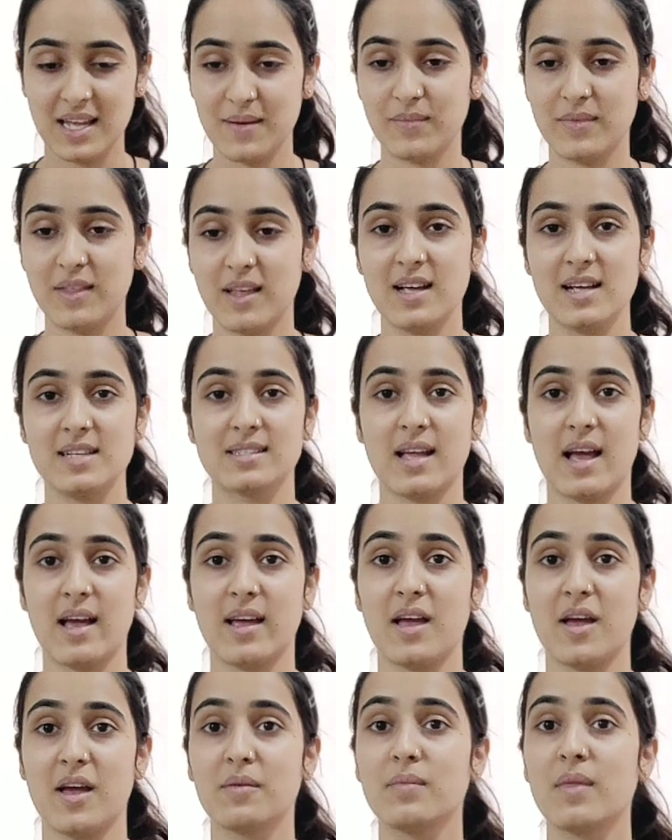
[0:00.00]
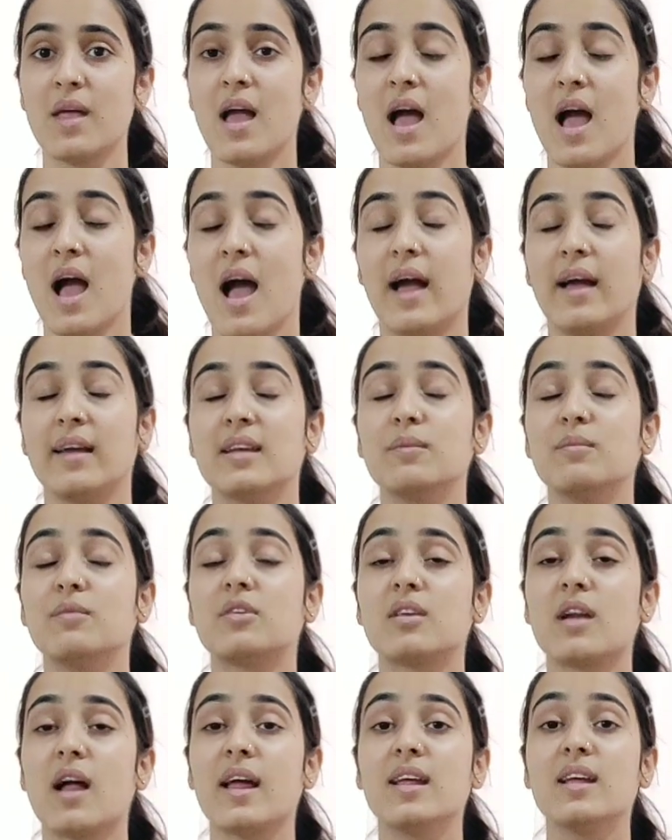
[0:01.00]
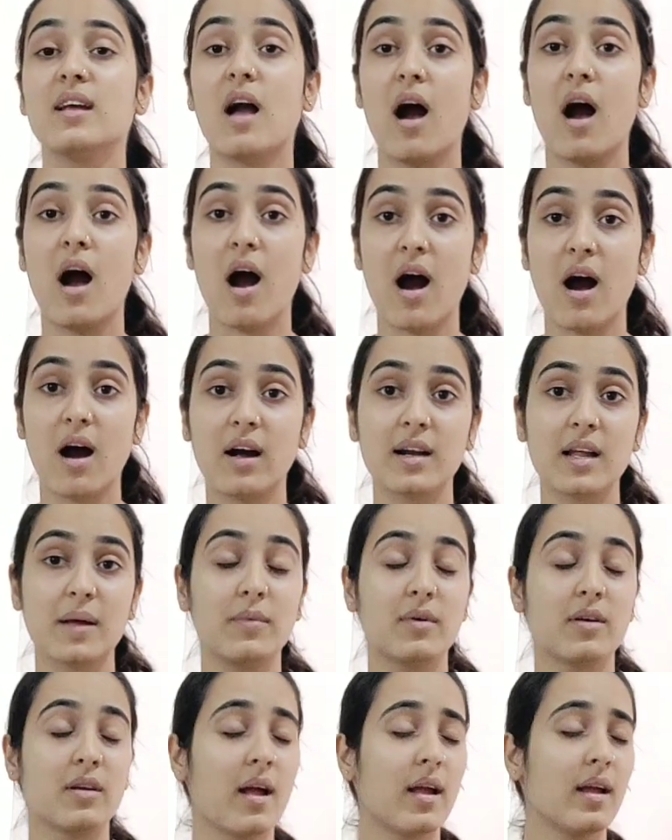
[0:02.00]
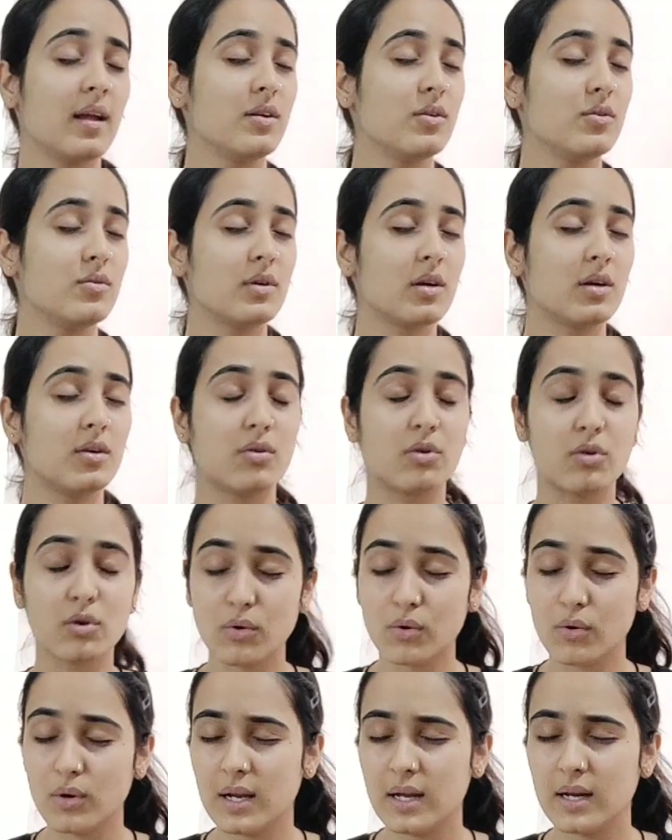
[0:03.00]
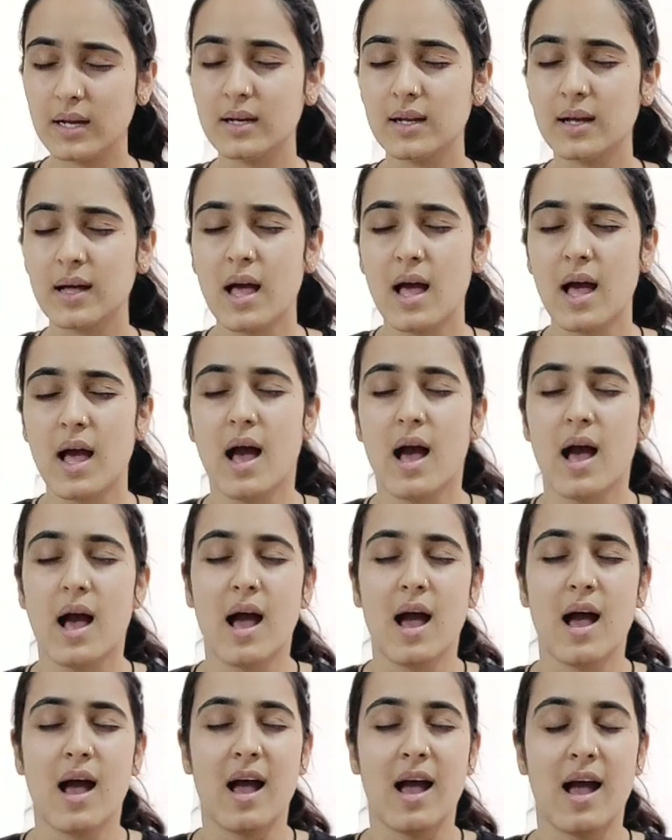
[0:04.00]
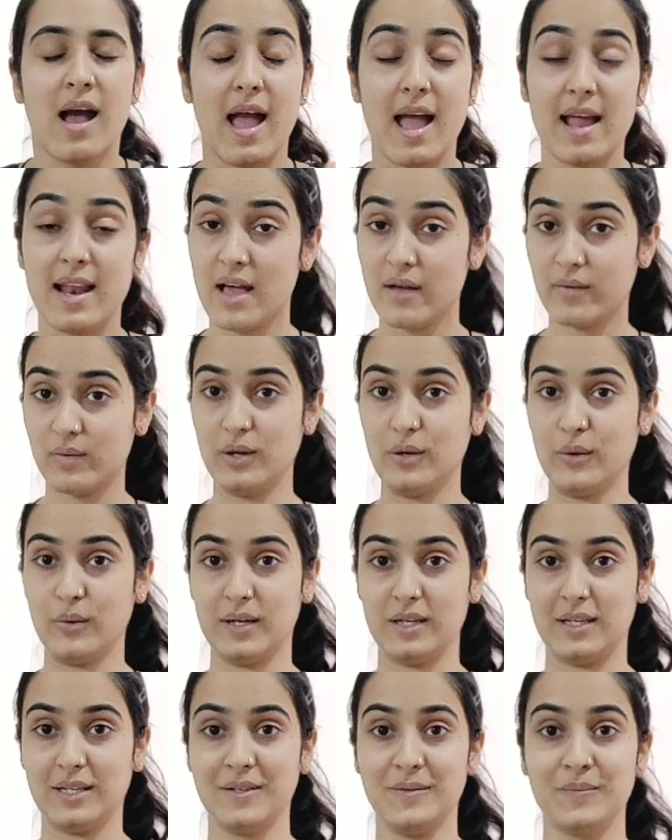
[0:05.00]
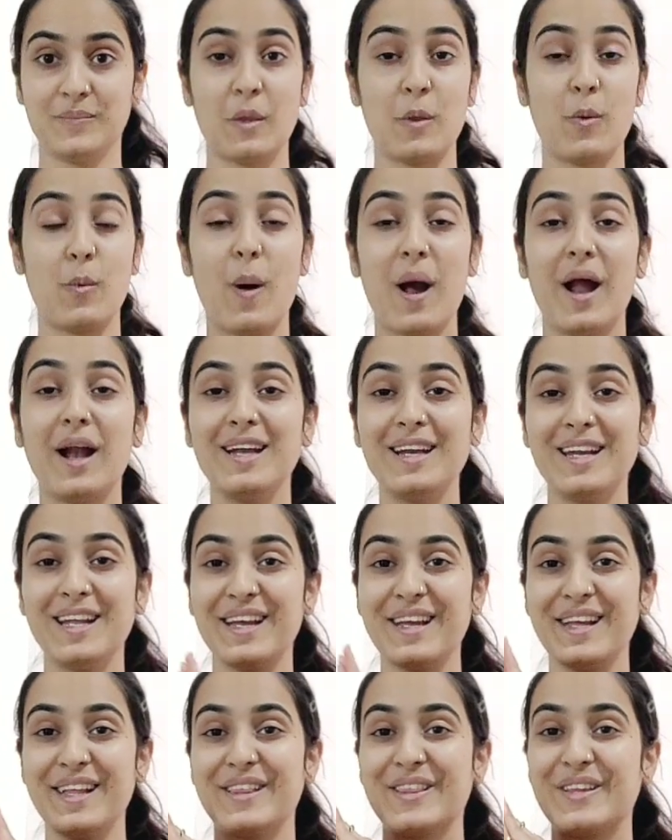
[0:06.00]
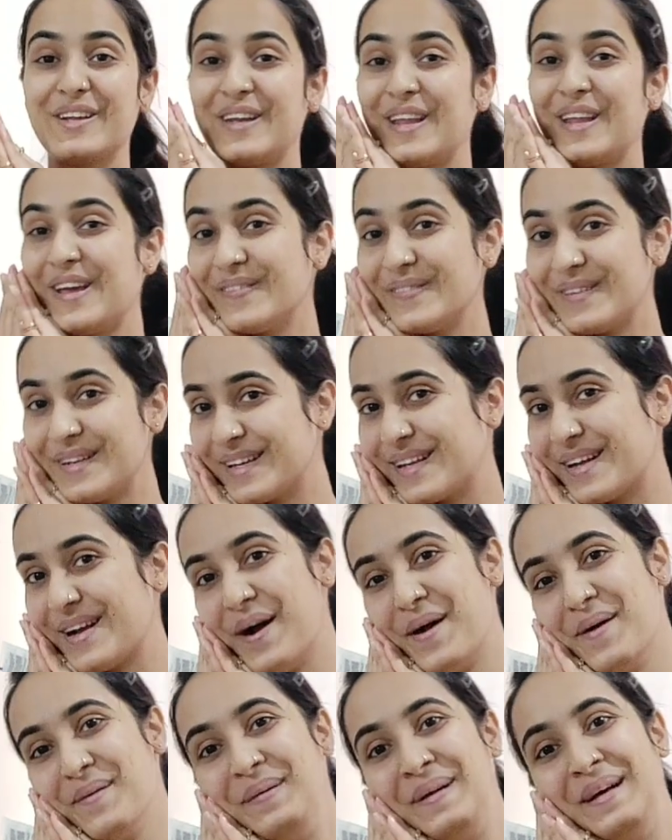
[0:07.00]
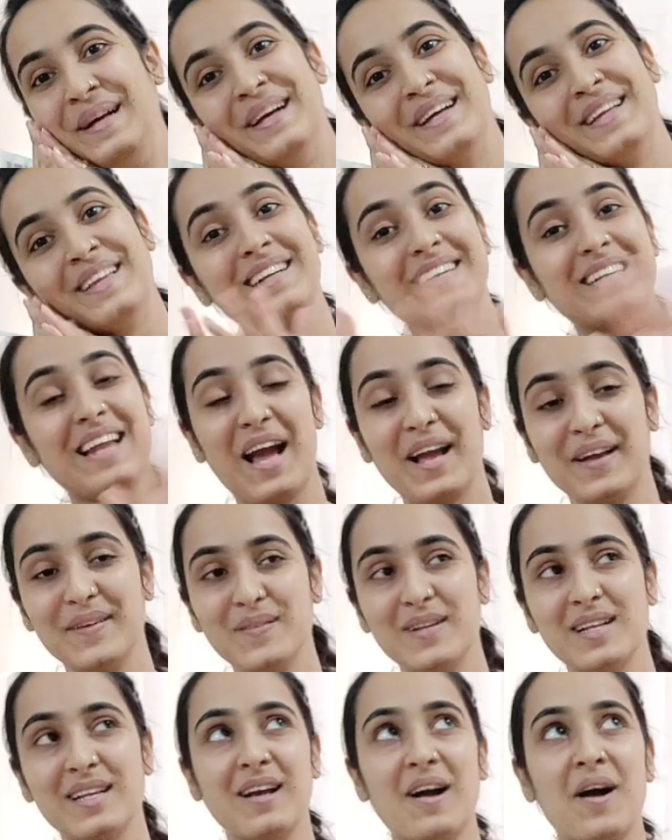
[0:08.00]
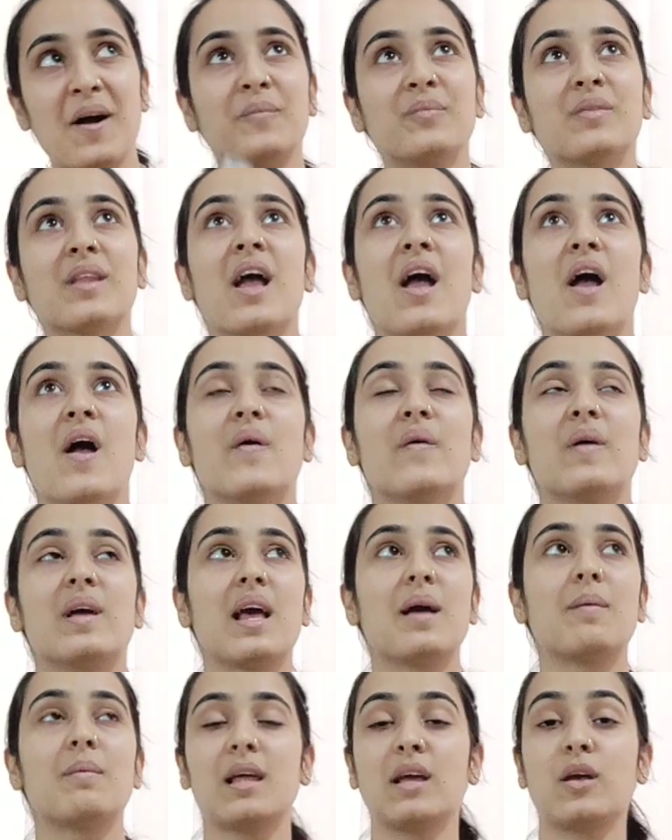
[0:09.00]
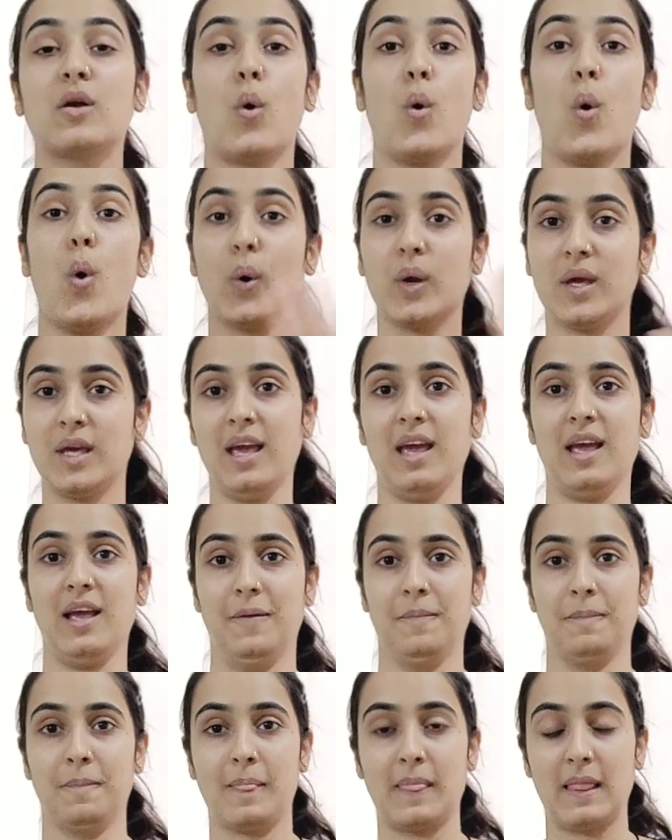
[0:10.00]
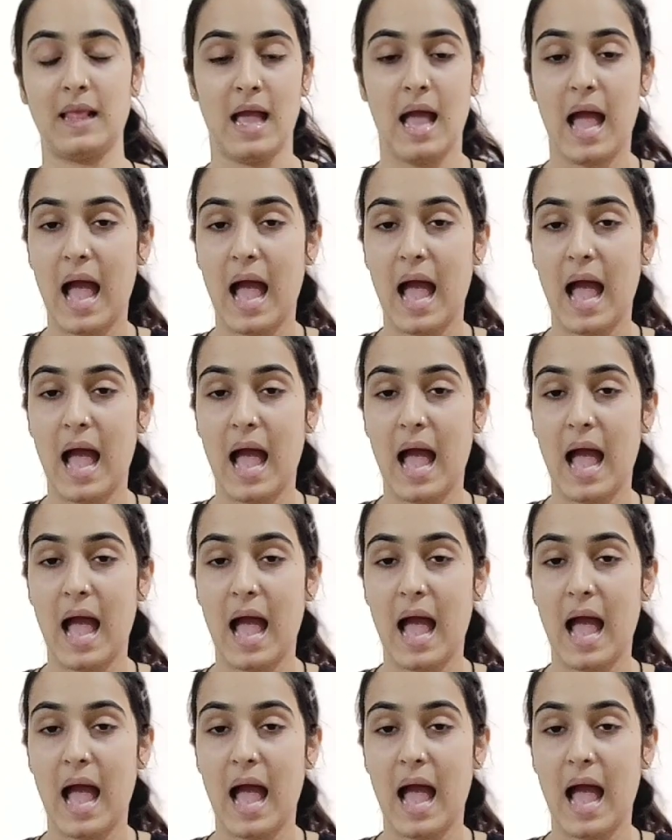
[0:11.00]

same thing as I am. I am trying hard, I'm trying to control it, and I will do it. One day, the day will come, the time will come, and I'm like, okay,